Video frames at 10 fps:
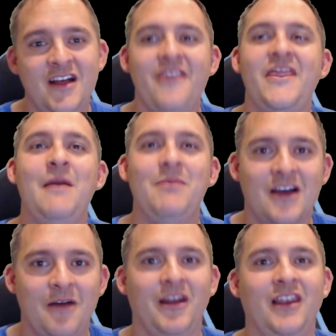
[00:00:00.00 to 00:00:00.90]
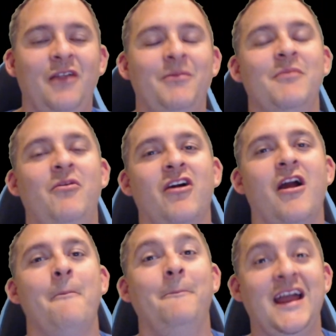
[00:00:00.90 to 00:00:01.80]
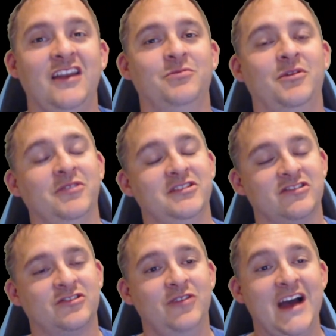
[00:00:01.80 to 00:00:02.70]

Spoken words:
they become a little bit more manageable, which is cool.